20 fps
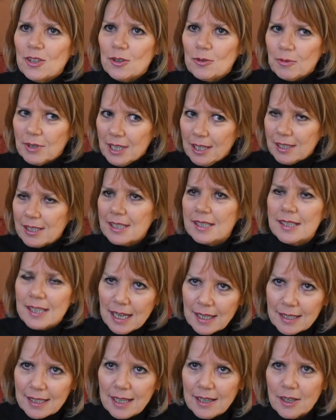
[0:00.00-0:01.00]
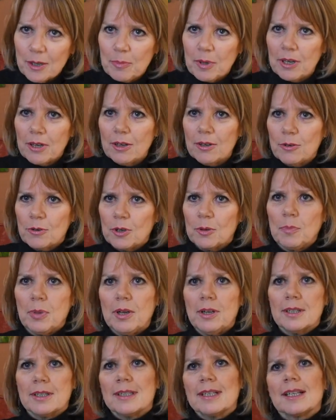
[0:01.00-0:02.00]
You know, we'd lots of satire about our local
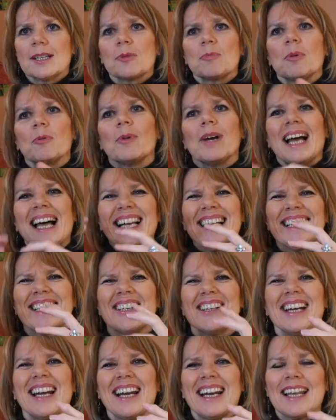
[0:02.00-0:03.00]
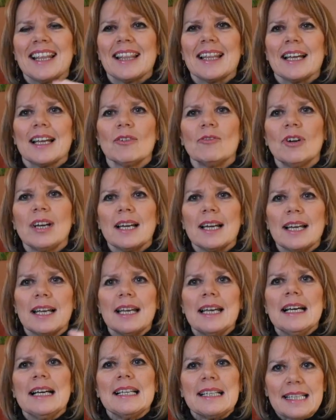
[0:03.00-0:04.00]
politics, but we hadn't done anything
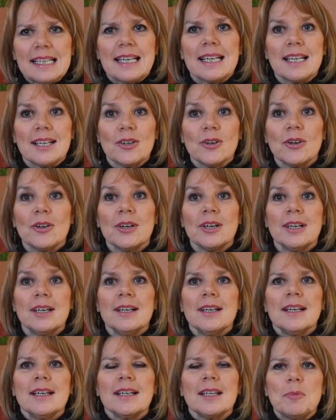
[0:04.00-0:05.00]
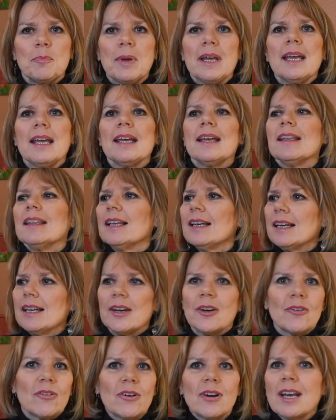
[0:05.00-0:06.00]
really taking on the big and the
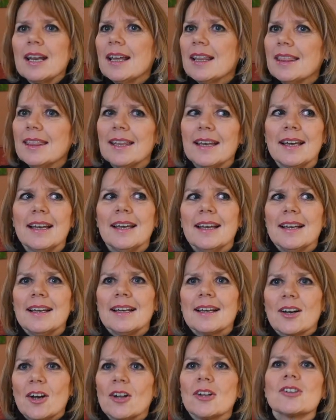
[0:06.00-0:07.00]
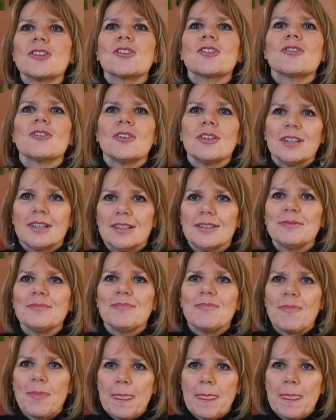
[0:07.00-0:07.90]
literary and the cultural,